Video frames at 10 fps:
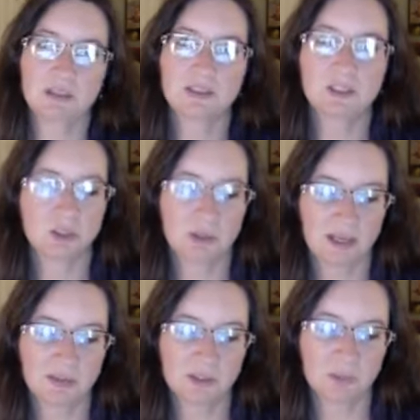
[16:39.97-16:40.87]
Did you
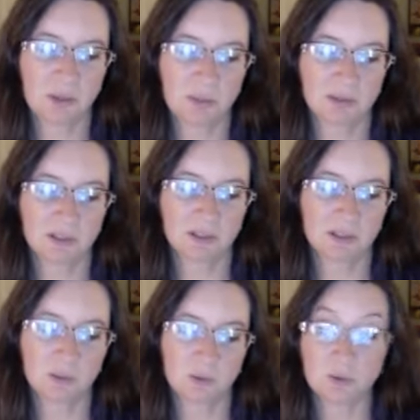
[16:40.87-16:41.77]
have some people that
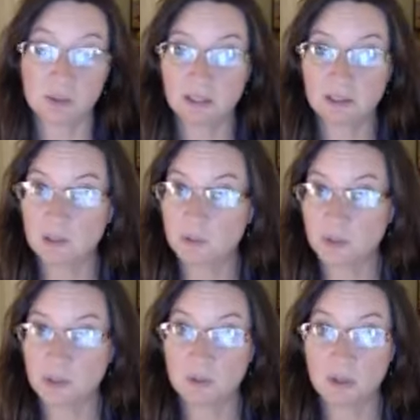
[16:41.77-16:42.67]
you were really close
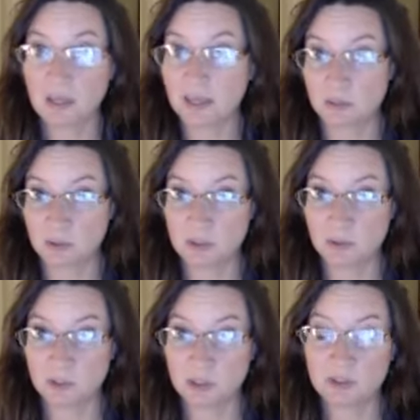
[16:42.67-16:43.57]
to or not so
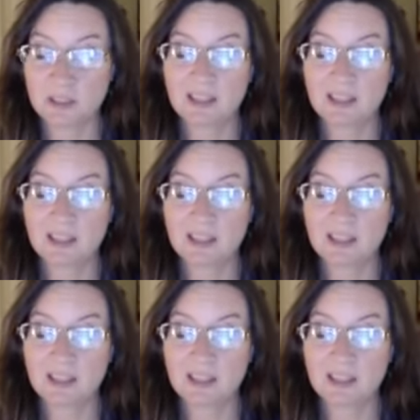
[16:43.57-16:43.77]
close to